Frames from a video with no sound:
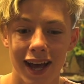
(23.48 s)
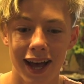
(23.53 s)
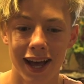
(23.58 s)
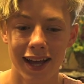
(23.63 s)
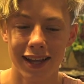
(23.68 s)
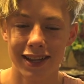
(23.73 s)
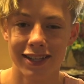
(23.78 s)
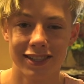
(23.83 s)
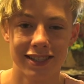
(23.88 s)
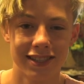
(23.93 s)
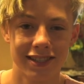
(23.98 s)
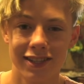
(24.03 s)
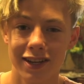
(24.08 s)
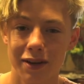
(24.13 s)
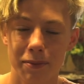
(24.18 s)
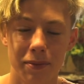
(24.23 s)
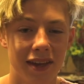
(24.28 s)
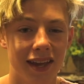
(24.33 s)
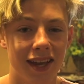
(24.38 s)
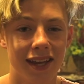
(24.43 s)
and they just
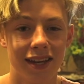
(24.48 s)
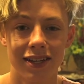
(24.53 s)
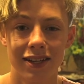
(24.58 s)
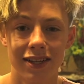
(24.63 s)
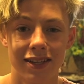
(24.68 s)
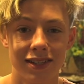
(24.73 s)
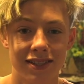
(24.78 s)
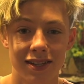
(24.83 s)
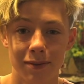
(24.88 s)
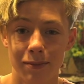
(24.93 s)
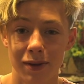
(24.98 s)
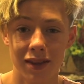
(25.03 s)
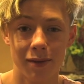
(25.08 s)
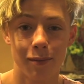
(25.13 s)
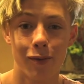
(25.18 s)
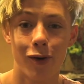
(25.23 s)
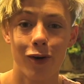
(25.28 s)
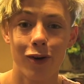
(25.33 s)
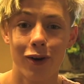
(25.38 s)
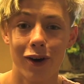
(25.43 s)
took me in to meet
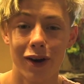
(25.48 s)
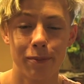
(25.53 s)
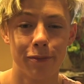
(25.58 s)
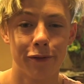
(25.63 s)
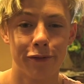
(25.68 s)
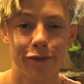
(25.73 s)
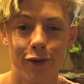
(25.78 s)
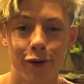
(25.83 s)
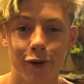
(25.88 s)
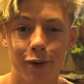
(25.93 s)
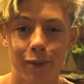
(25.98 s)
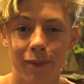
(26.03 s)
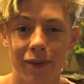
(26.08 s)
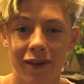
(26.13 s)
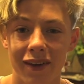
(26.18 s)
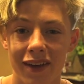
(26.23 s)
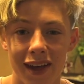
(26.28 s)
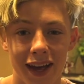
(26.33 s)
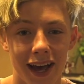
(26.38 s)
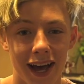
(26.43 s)
them all and
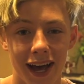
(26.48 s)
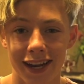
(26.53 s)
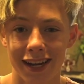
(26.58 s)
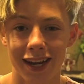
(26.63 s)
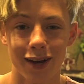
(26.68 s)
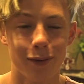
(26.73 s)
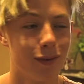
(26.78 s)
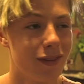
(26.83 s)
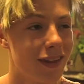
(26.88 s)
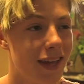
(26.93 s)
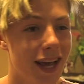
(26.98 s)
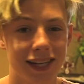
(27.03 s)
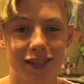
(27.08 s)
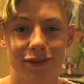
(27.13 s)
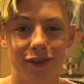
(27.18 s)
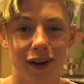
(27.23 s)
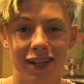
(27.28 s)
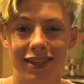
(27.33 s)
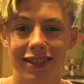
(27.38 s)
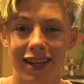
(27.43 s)
perform, and I won The
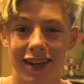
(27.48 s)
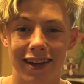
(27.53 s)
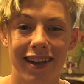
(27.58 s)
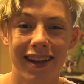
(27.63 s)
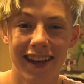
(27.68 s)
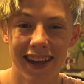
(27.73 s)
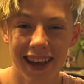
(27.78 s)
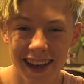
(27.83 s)
X Factor.